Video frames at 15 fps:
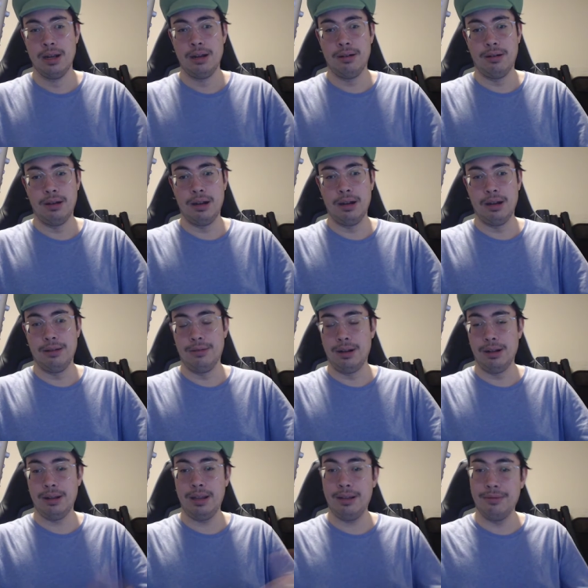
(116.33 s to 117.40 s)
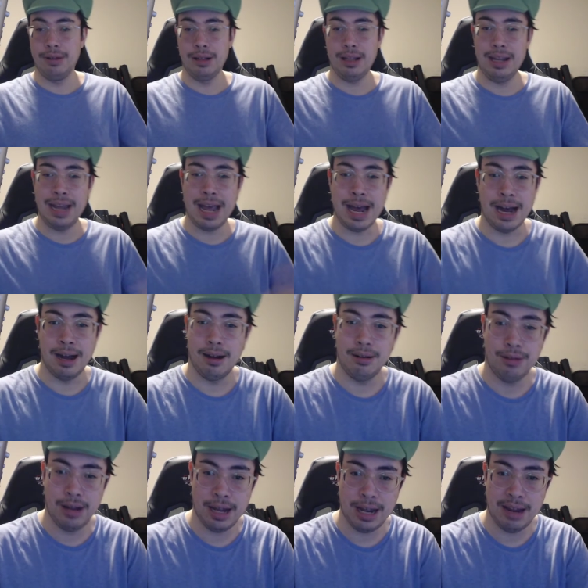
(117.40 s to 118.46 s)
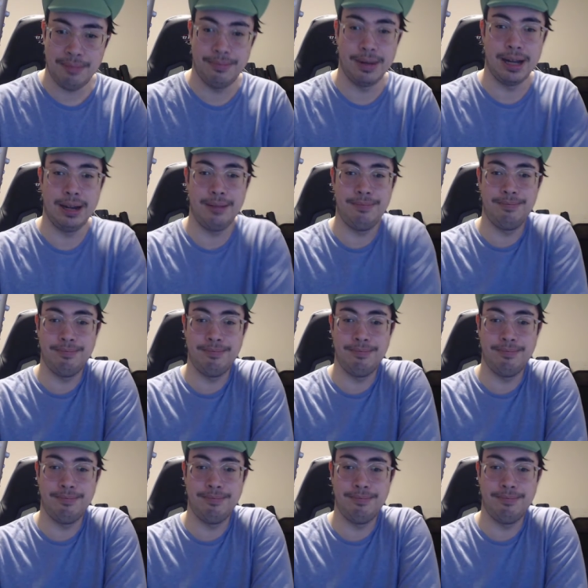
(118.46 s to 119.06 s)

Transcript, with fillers: Uh, well, well, yeah, okay, but